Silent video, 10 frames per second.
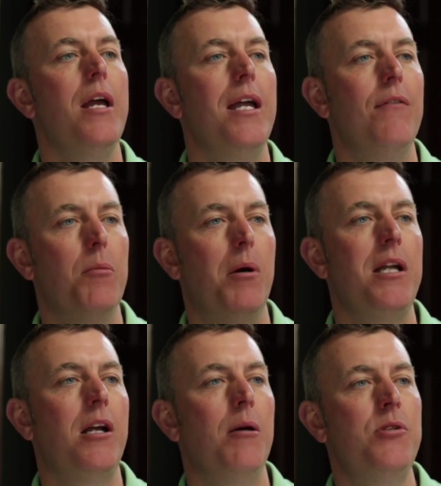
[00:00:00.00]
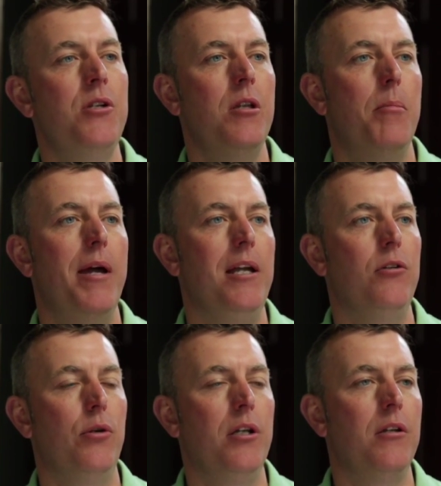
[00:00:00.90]
If the money comes into the bank
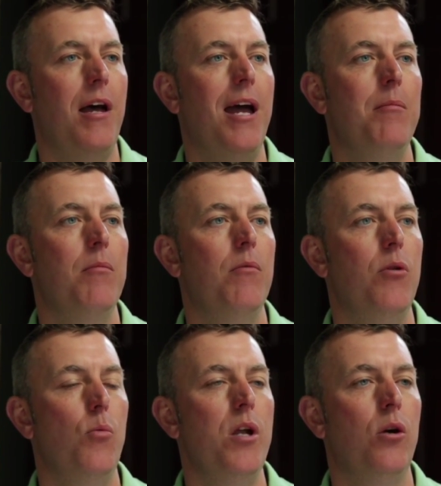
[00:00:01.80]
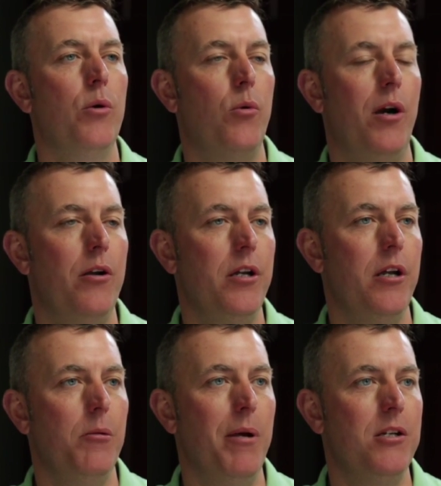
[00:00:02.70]
during the time that we are required to
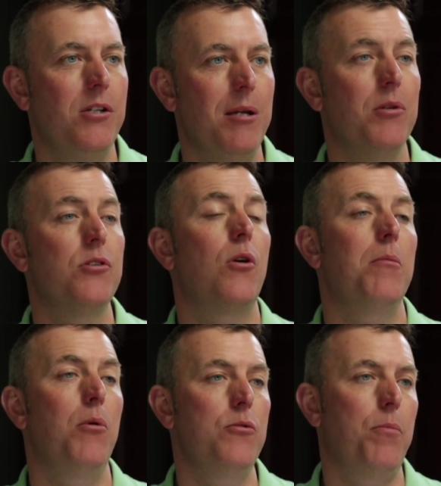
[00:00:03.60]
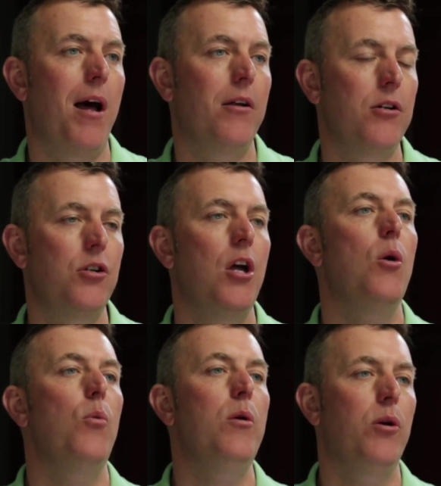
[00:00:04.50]
get your bank statements, so on most products,
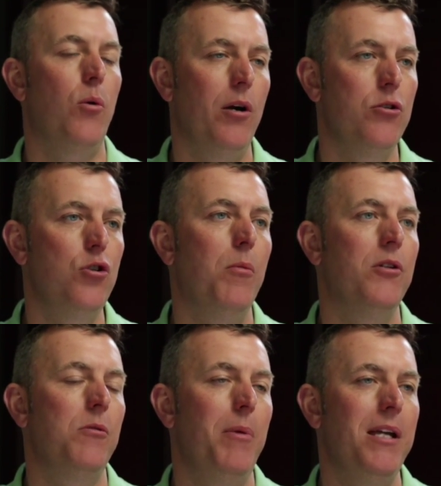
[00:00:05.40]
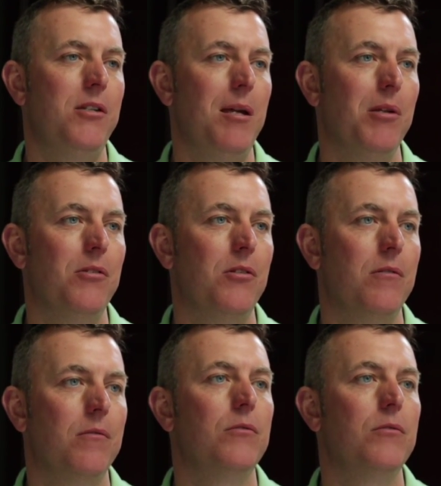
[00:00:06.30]
we require 2 months of bank statements,